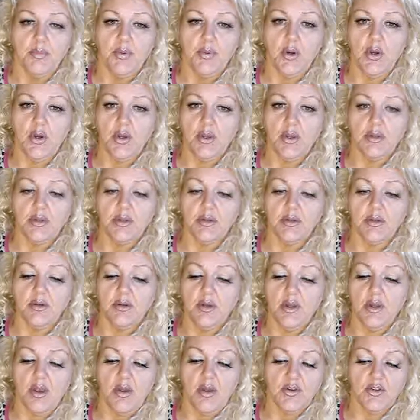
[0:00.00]

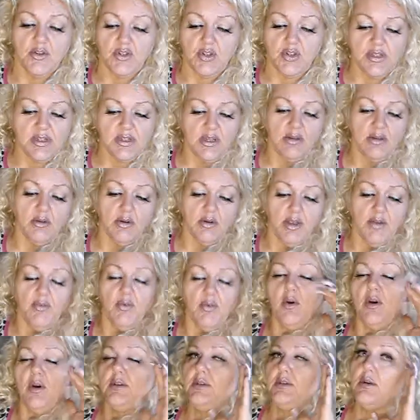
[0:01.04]
it's just a little
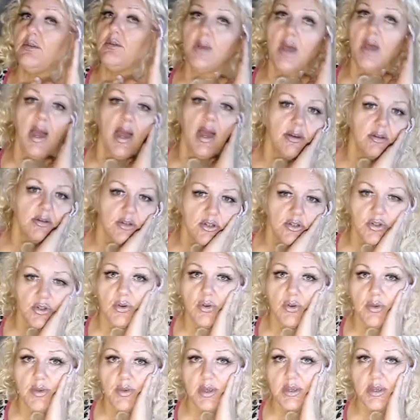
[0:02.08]
giveaway. I don't know how to
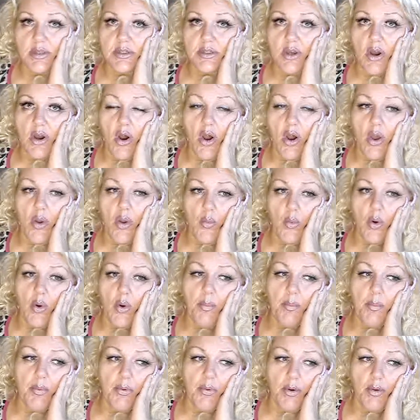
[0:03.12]
do this. I
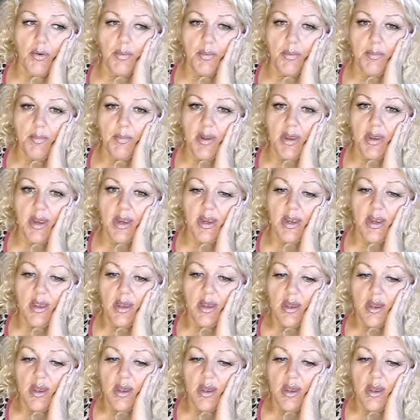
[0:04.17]
will probably